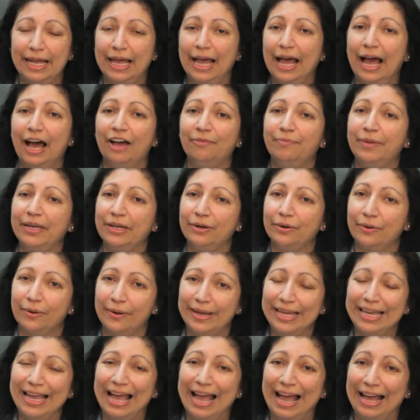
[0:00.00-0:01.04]
have been
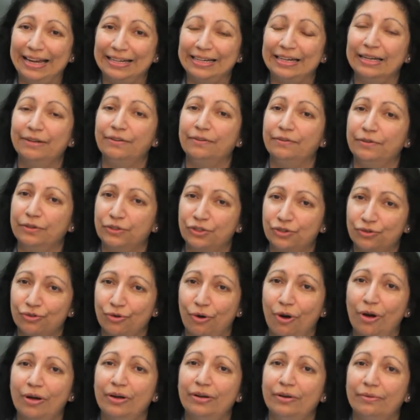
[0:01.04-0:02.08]
growing at
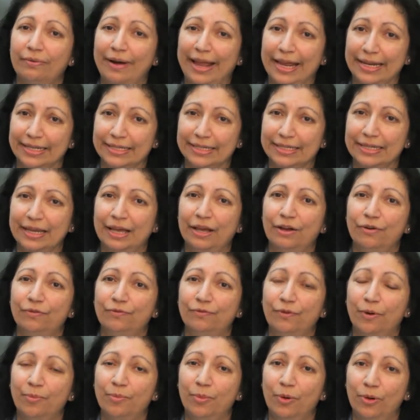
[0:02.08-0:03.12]
strong rates
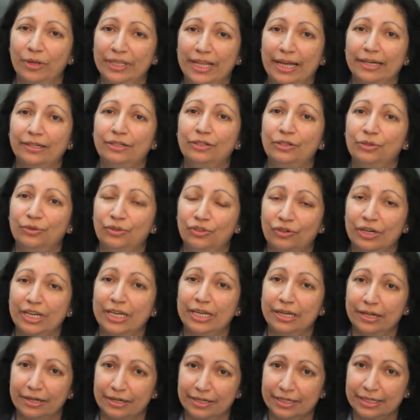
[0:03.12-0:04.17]
for more than 2-3
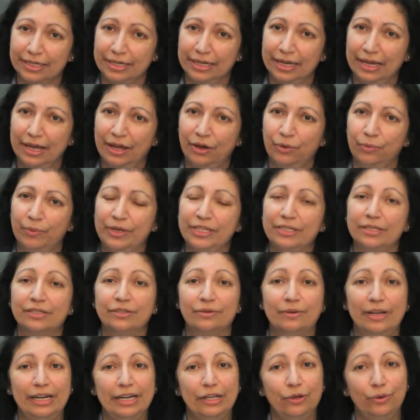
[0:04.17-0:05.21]
years, which
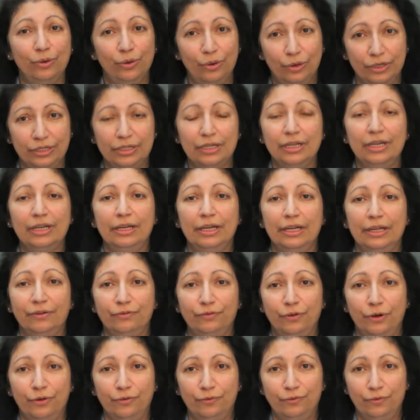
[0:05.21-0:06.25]
is really good
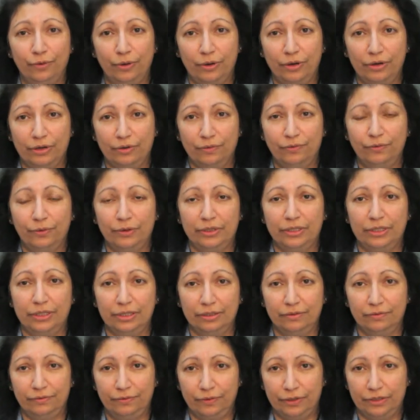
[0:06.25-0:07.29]
for
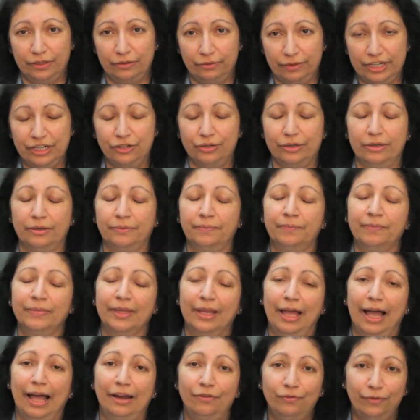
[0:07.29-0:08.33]
the region
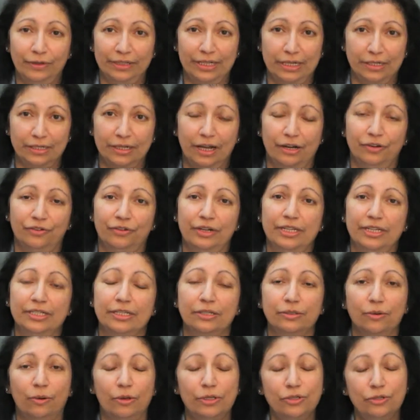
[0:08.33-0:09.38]
and for these countries.
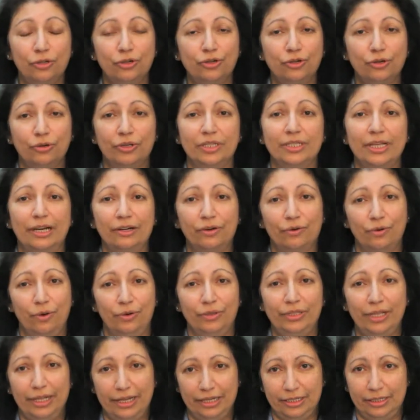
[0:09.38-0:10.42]
It also shows that
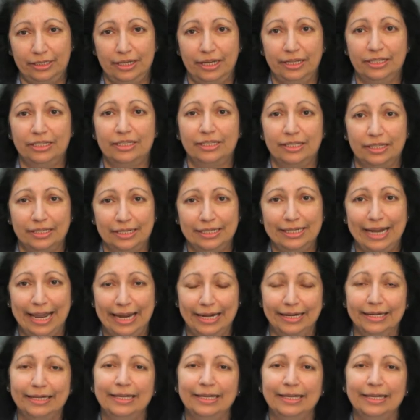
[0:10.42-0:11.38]
growth is sustained.